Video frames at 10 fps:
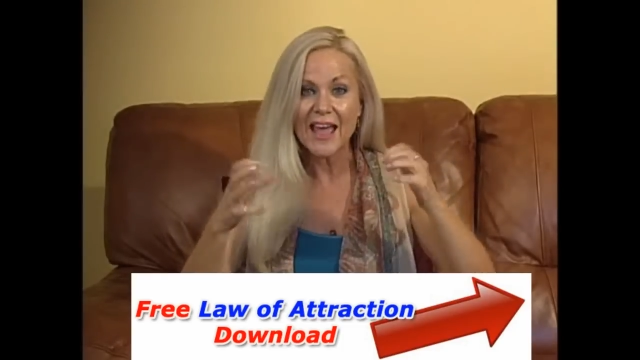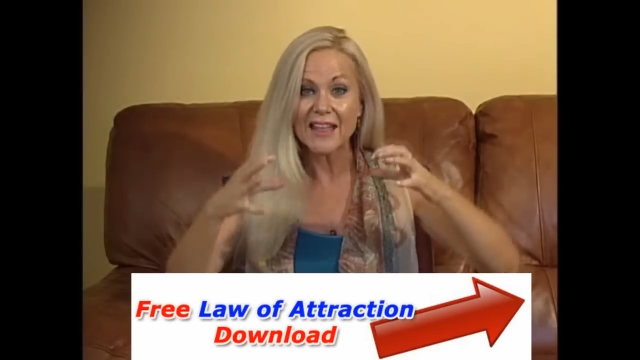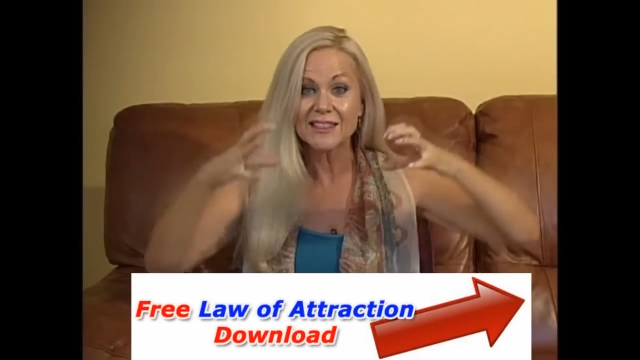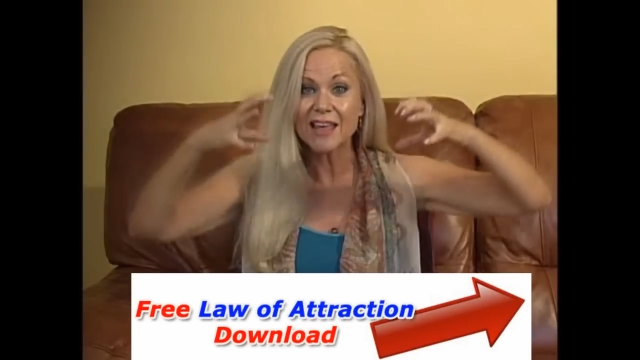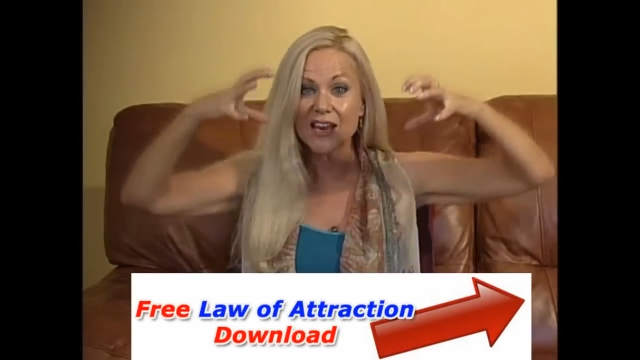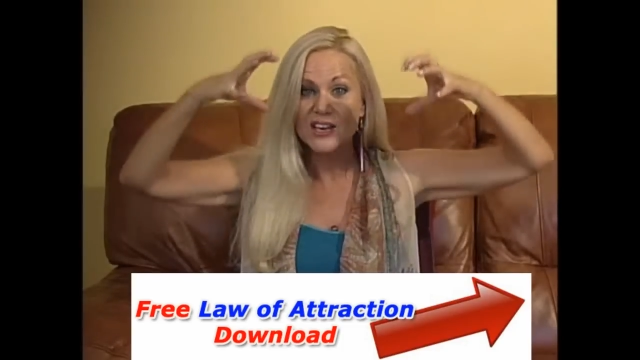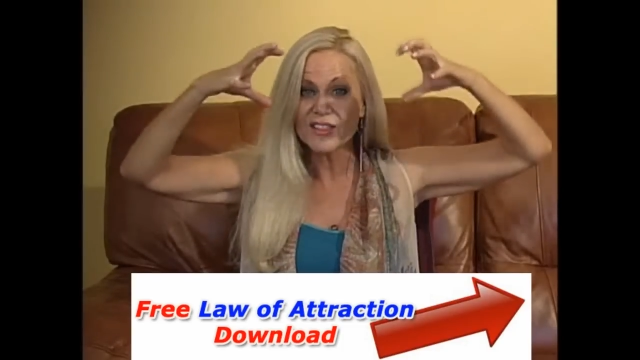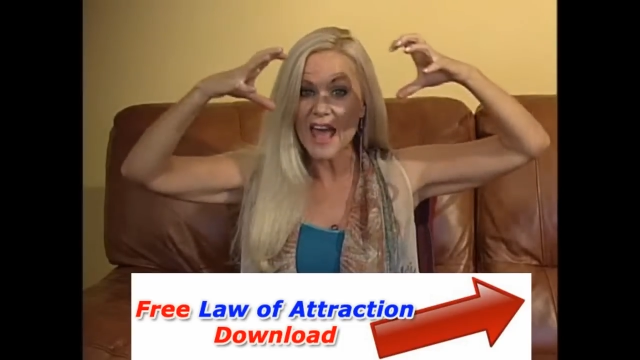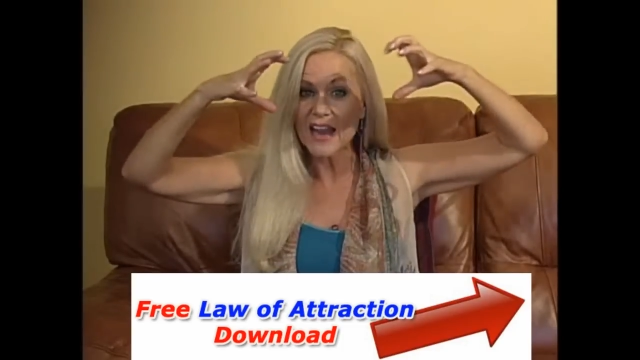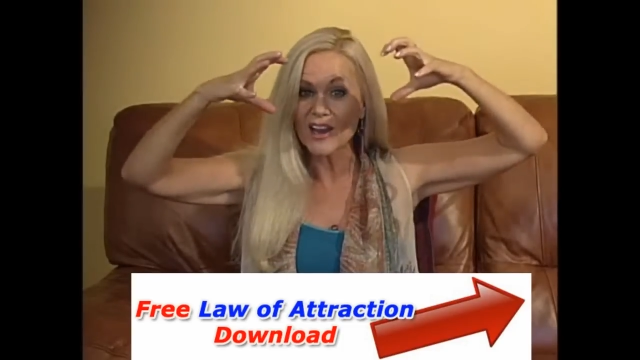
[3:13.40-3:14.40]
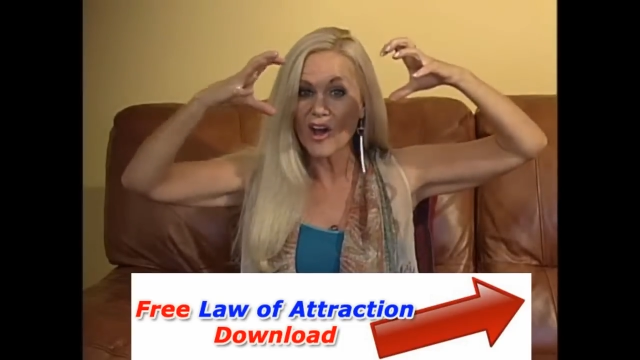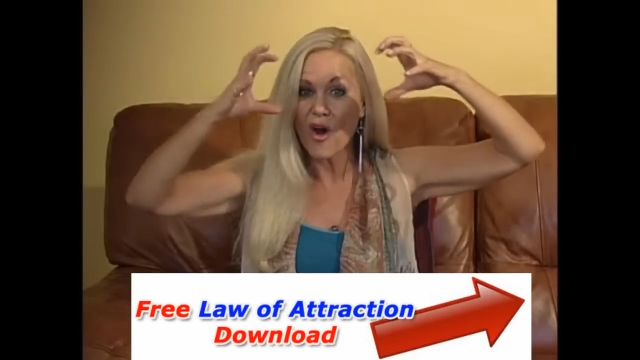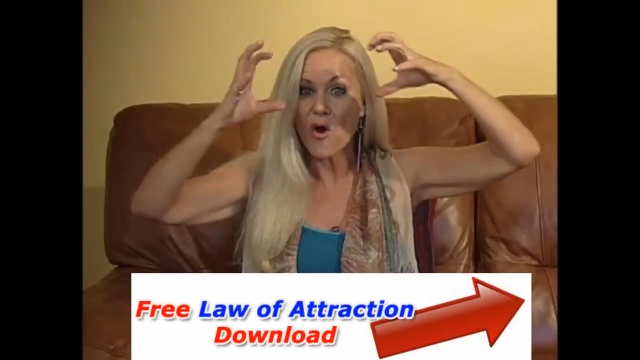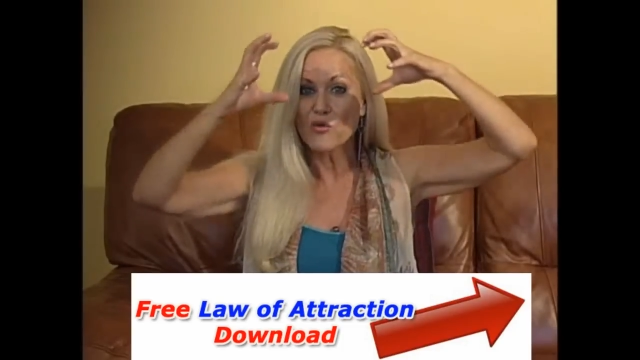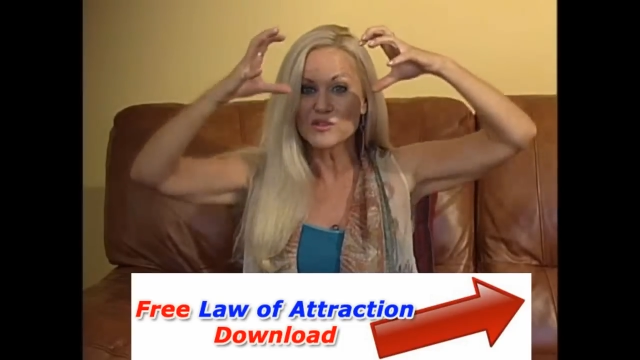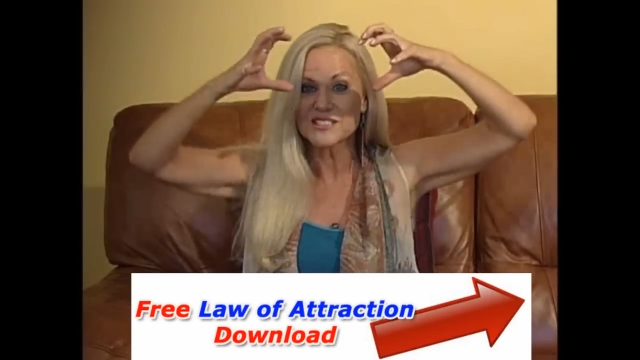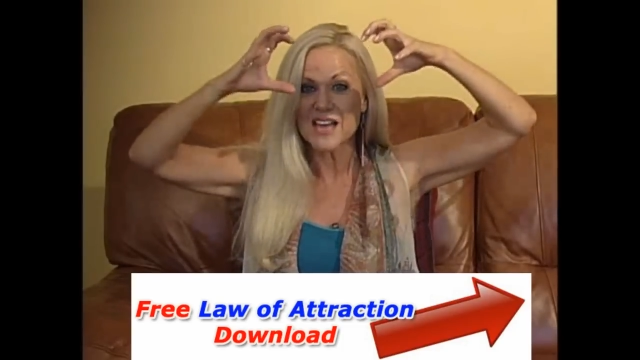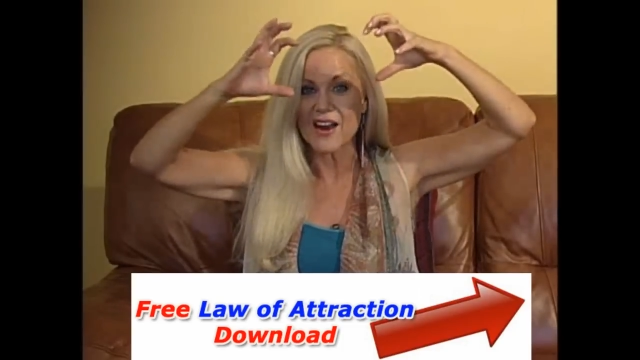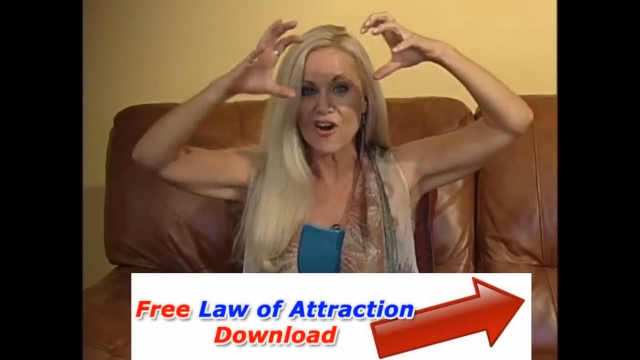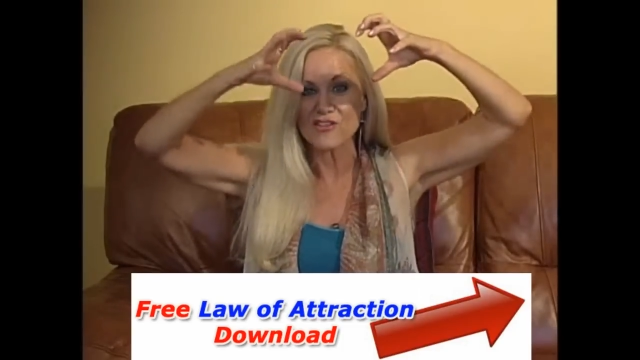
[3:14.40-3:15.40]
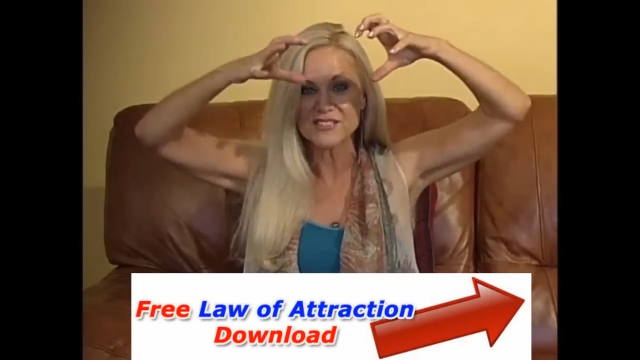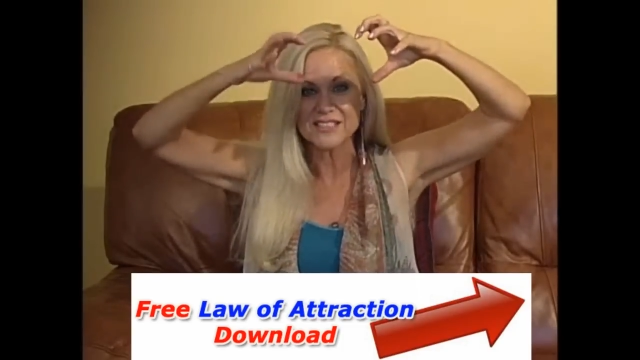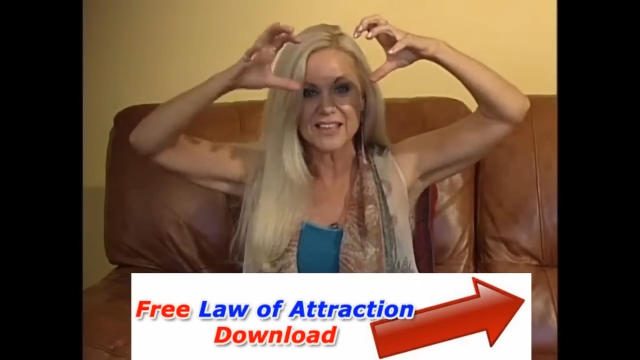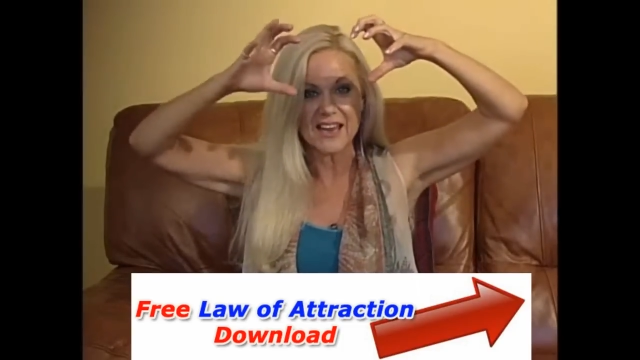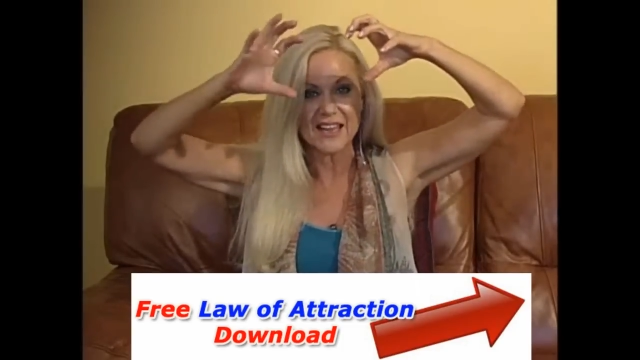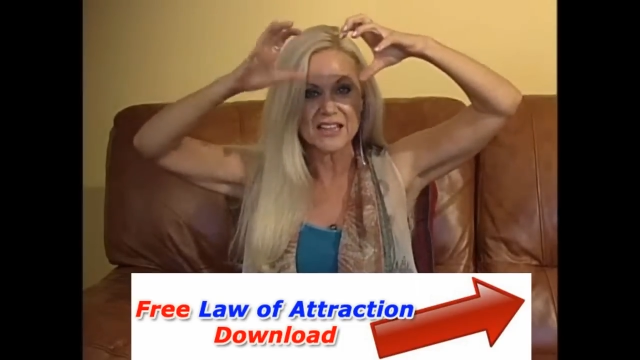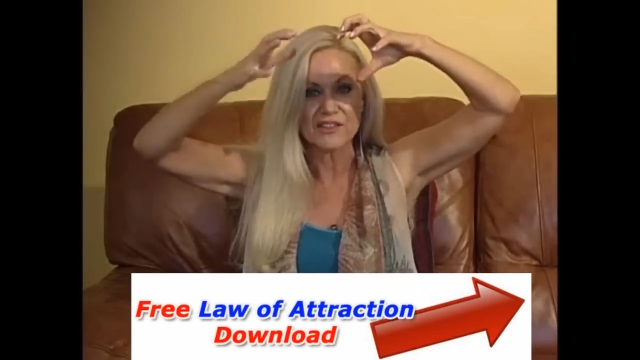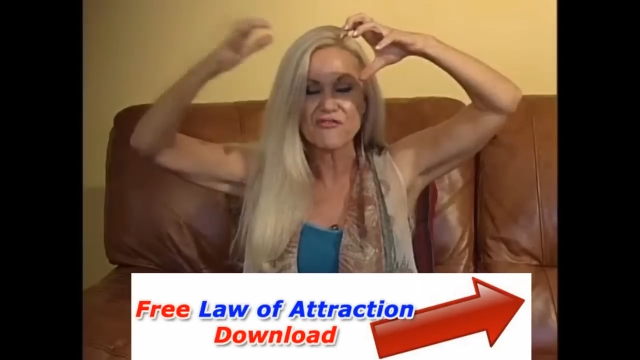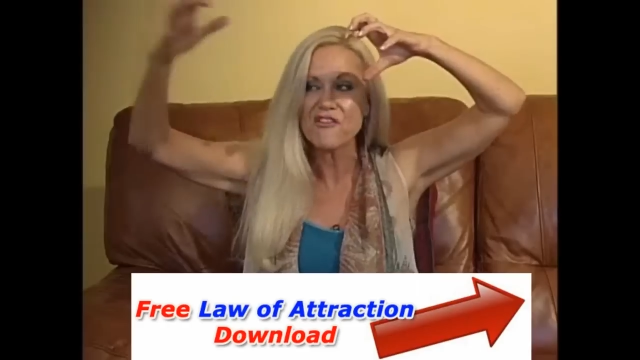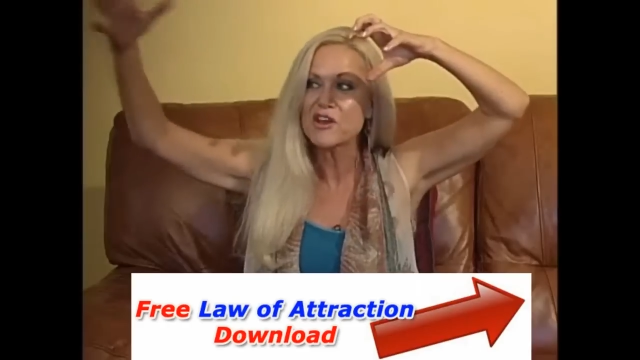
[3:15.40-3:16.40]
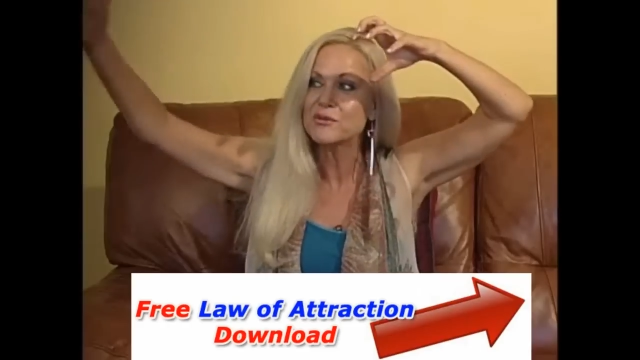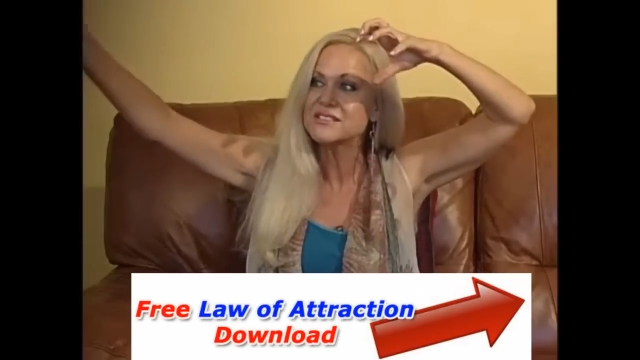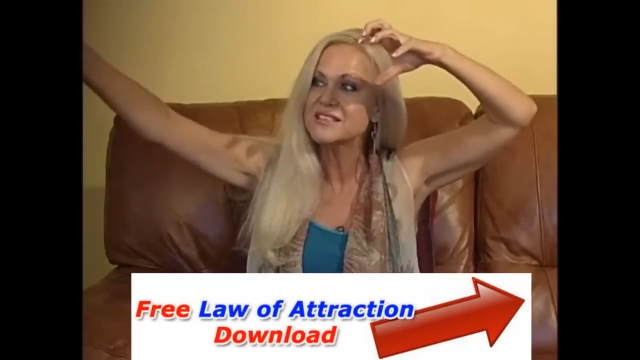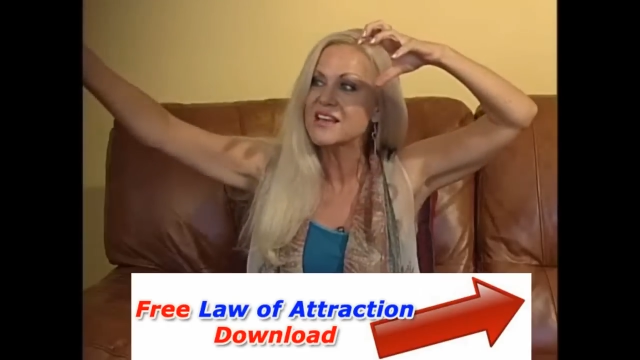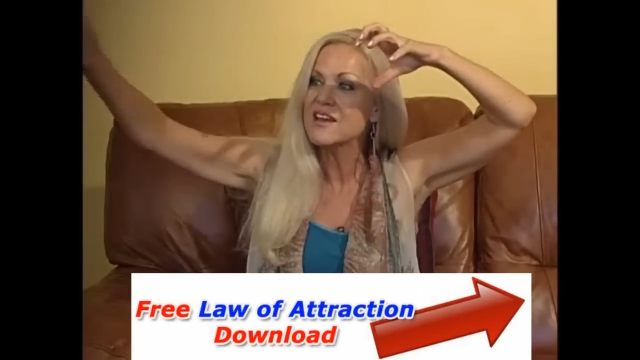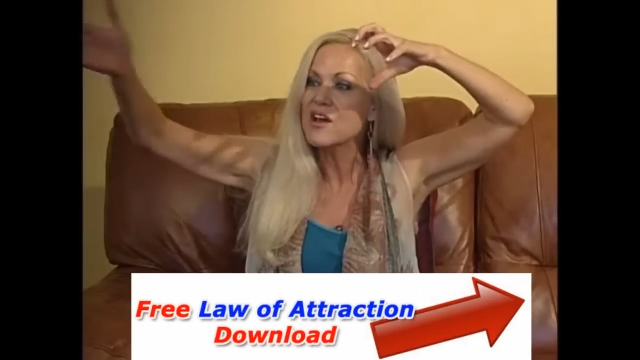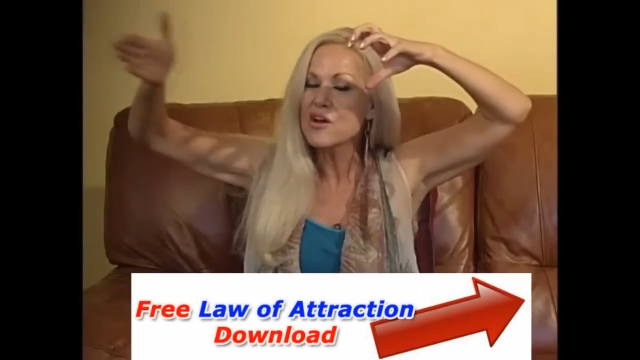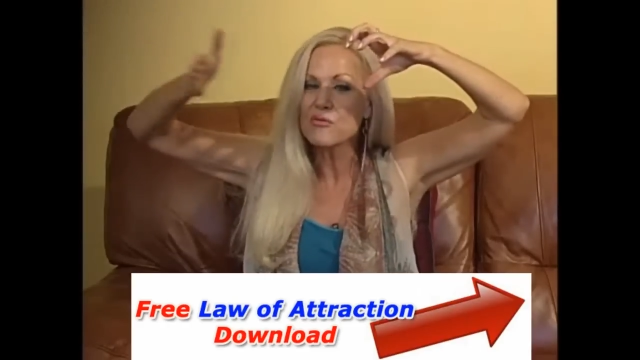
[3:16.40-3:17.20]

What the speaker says: and then that goal will start oscillating at the frequency